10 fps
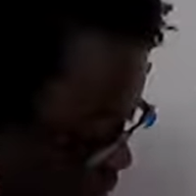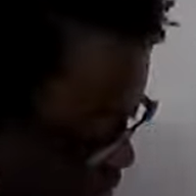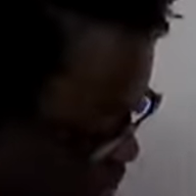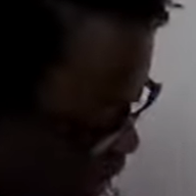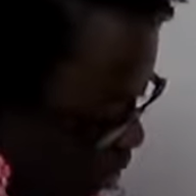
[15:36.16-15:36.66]

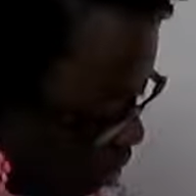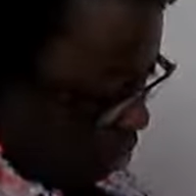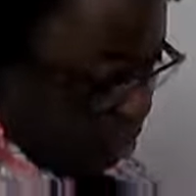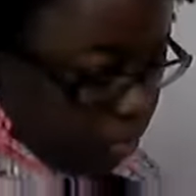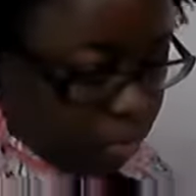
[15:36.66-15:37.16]
that
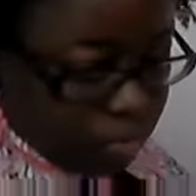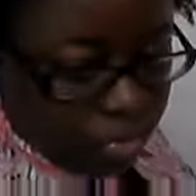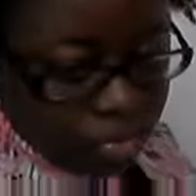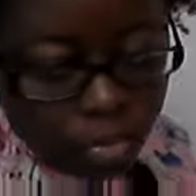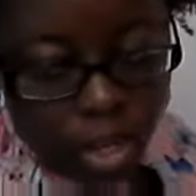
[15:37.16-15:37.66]
Belle,
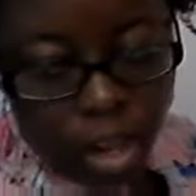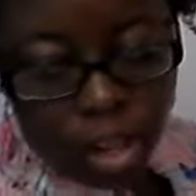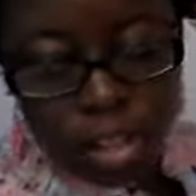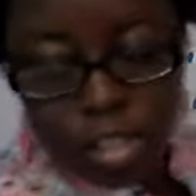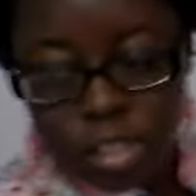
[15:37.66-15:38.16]

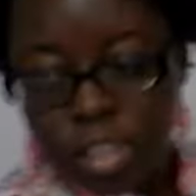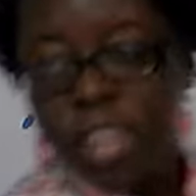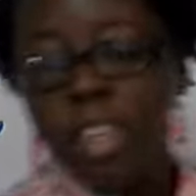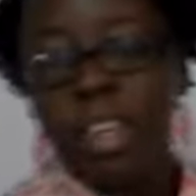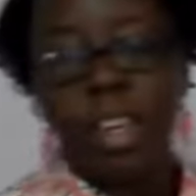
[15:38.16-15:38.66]
Alex,
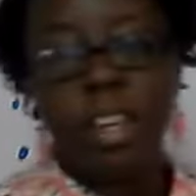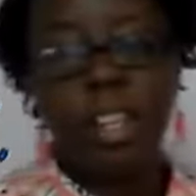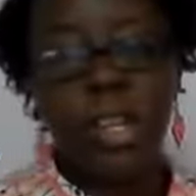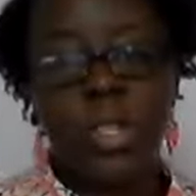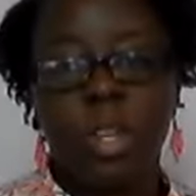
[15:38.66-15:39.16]
and
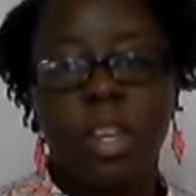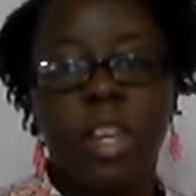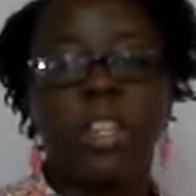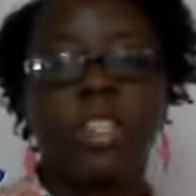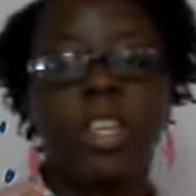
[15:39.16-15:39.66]
Alicia
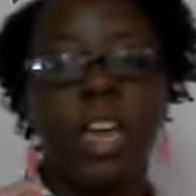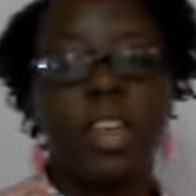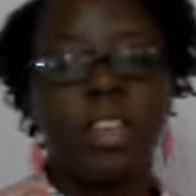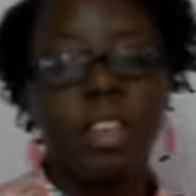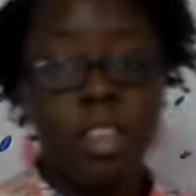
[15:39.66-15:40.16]
each
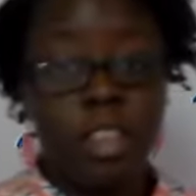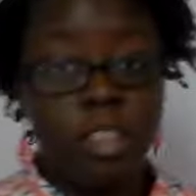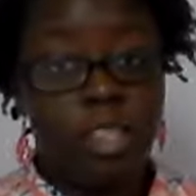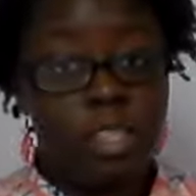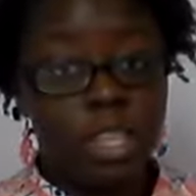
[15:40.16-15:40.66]
get
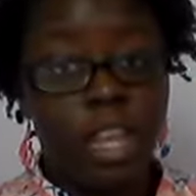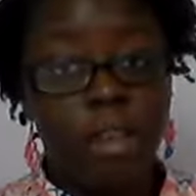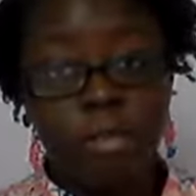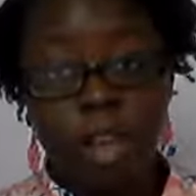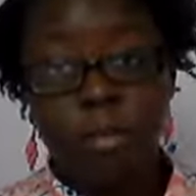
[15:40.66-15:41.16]
the
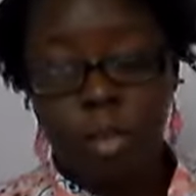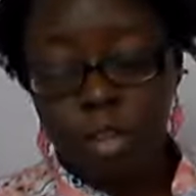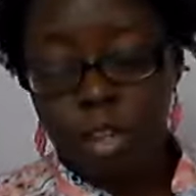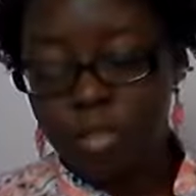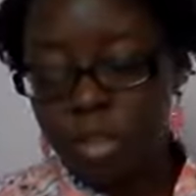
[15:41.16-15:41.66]
same
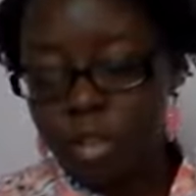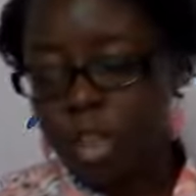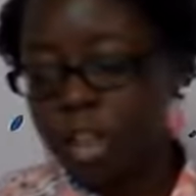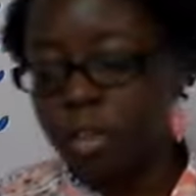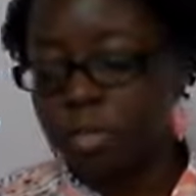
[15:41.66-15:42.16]
number of
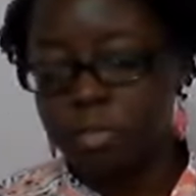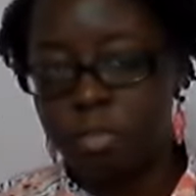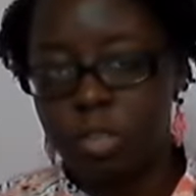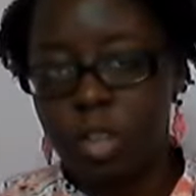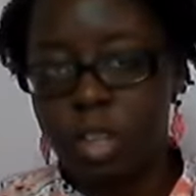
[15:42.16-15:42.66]

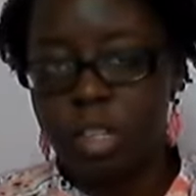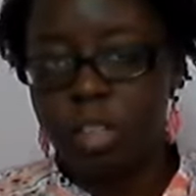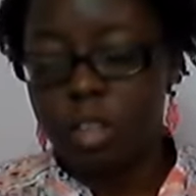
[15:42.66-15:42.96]
cookies.